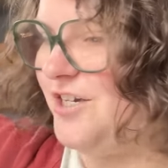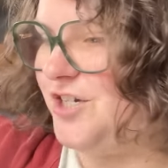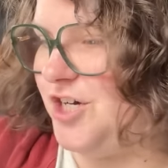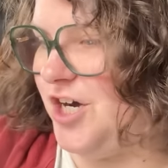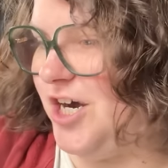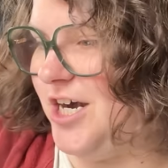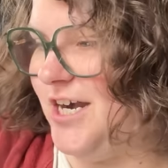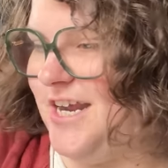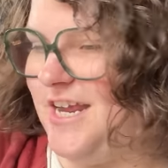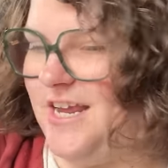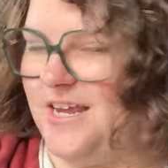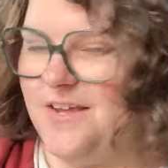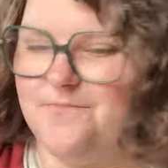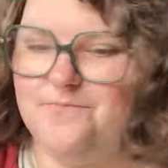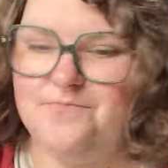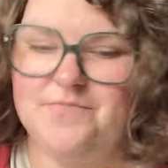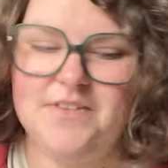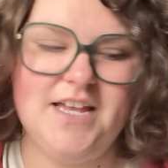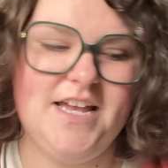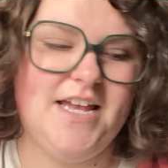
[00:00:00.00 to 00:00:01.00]
journey
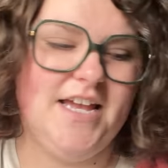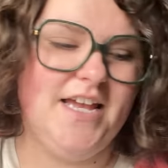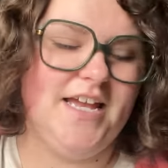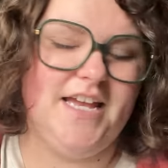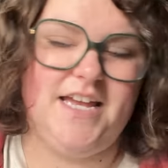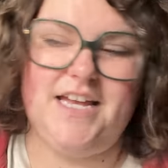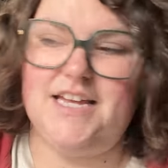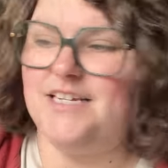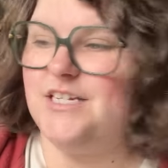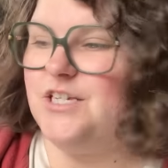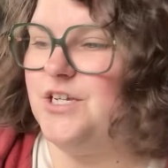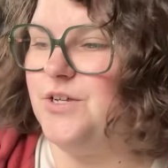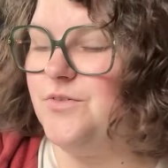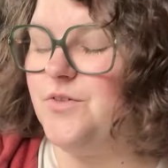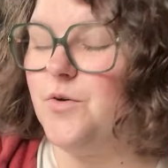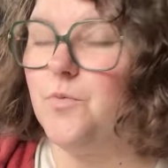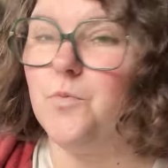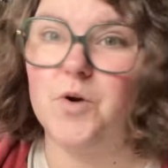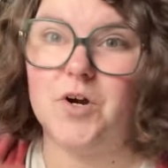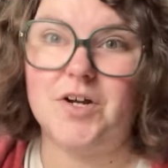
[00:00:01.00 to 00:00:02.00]
into
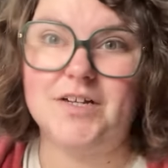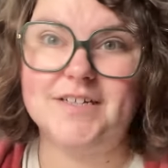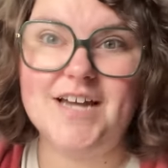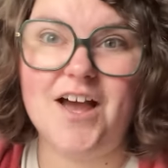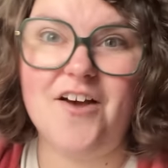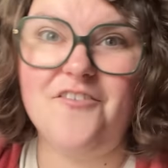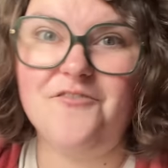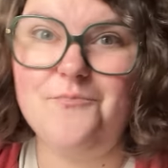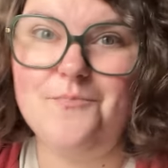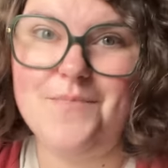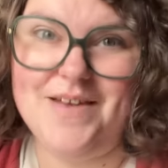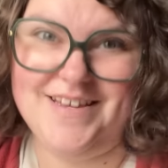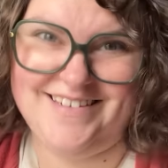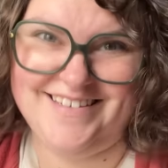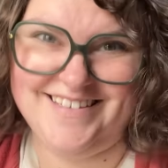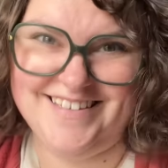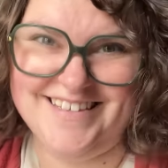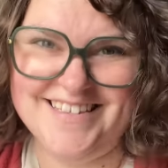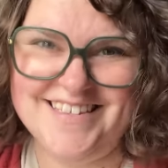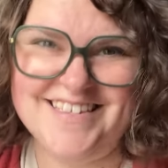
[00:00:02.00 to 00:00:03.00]
the world of
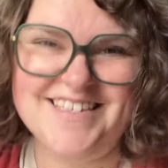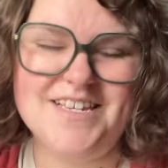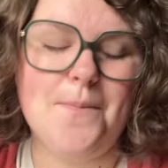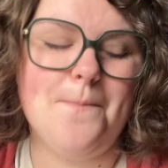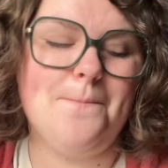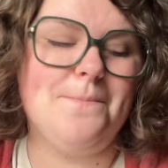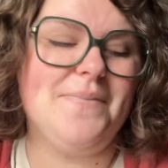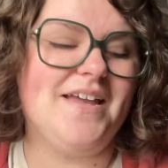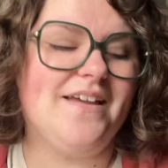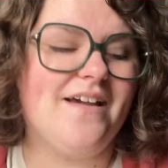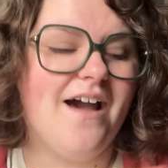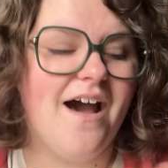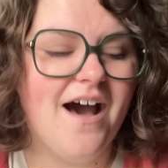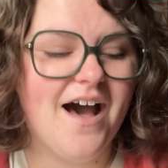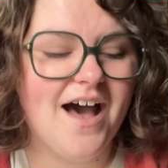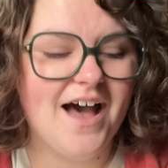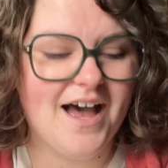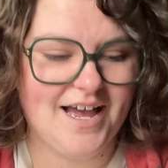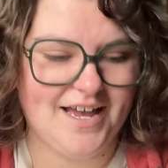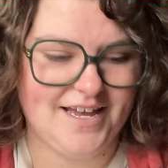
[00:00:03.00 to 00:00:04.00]
mittens
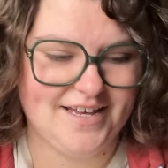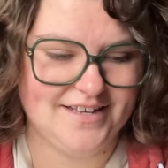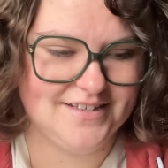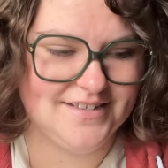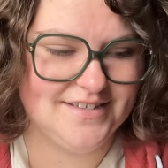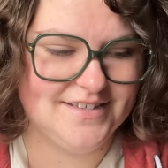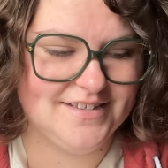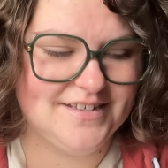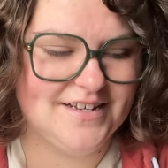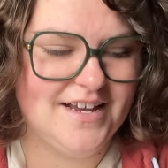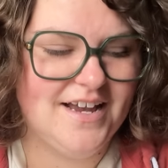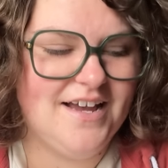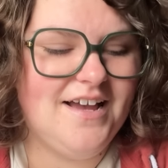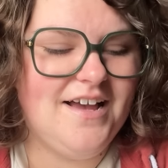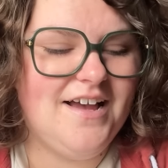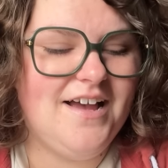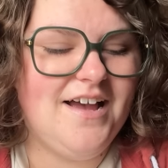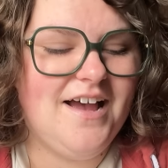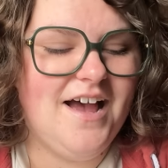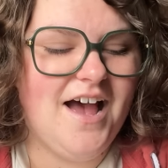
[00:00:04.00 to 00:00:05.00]
because
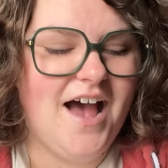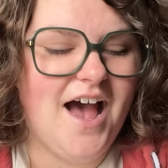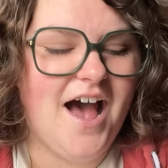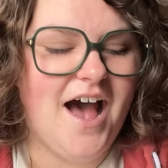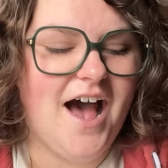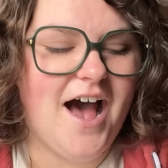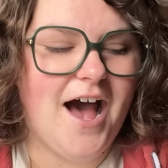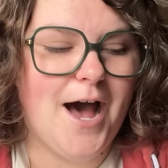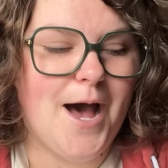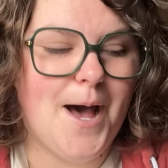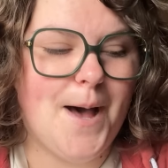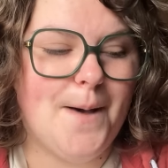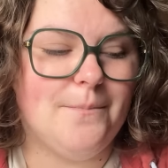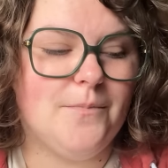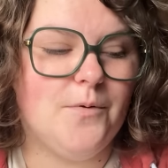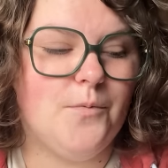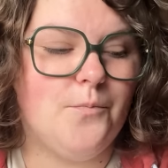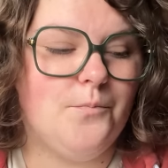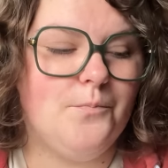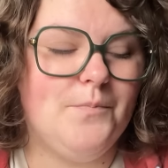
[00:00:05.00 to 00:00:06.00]

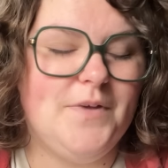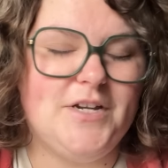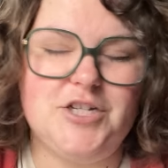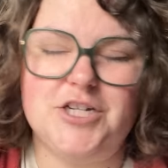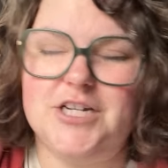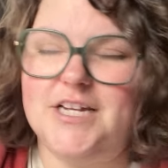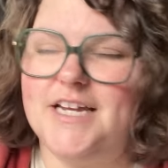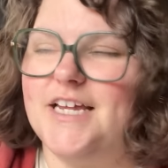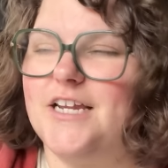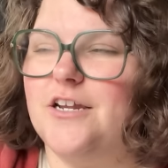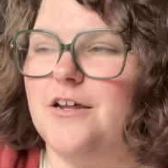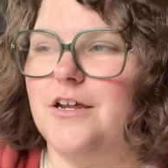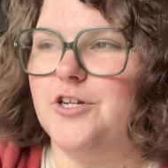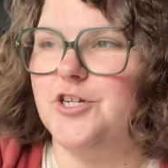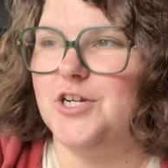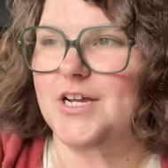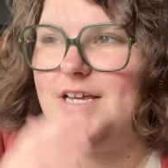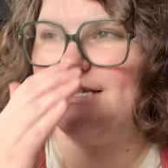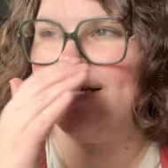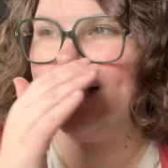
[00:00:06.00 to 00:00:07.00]
um, Michigan,
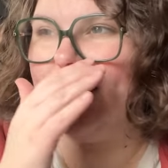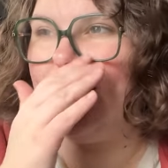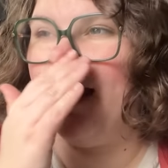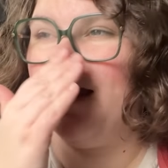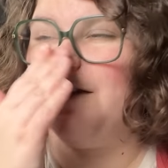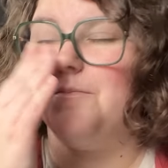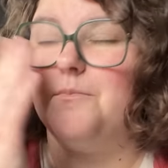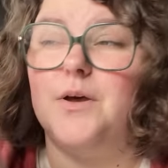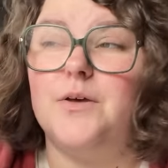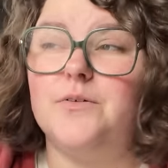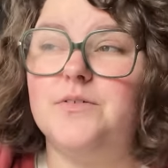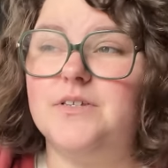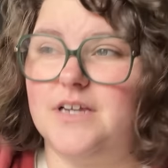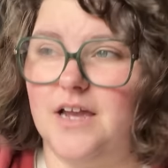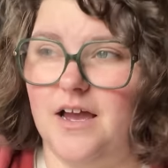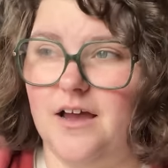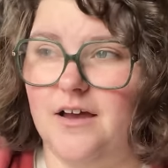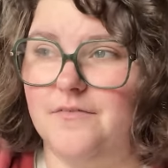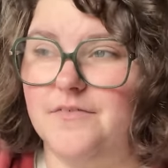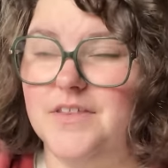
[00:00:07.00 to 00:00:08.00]
just and most
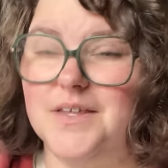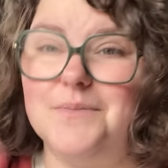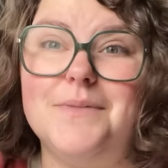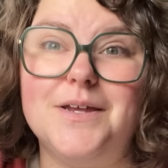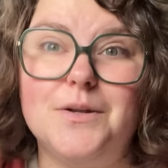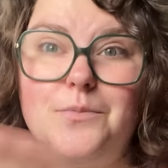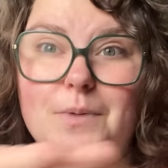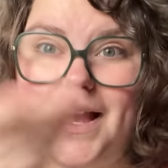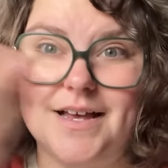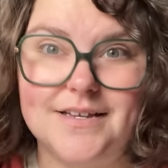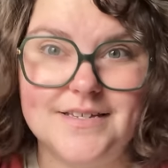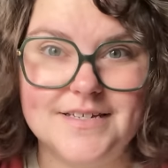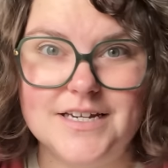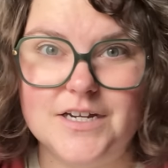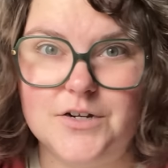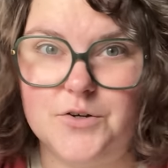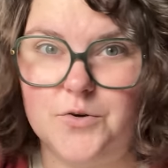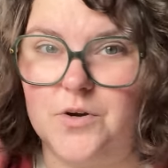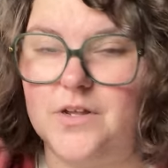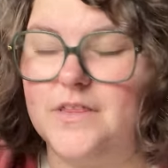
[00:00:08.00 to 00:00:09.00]
of the Midwest
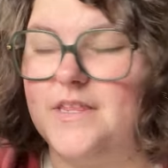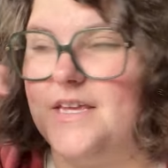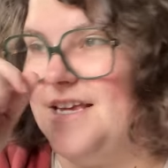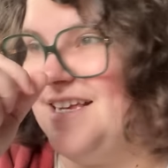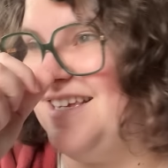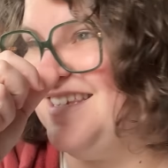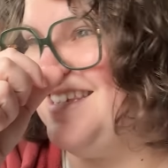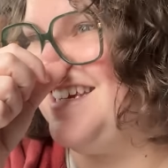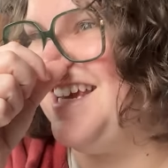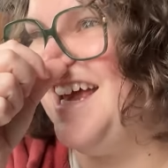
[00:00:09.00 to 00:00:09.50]
and Northeast,